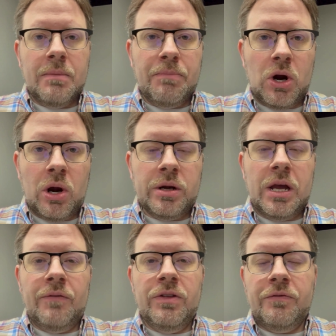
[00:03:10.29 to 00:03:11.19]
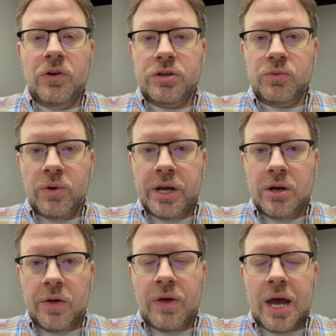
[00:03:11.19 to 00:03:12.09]
part of the first read
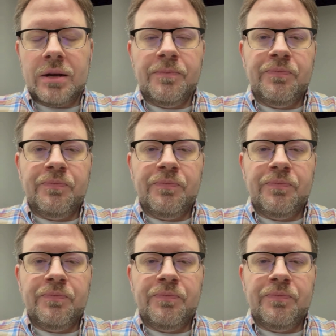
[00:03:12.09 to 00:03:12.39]
on that.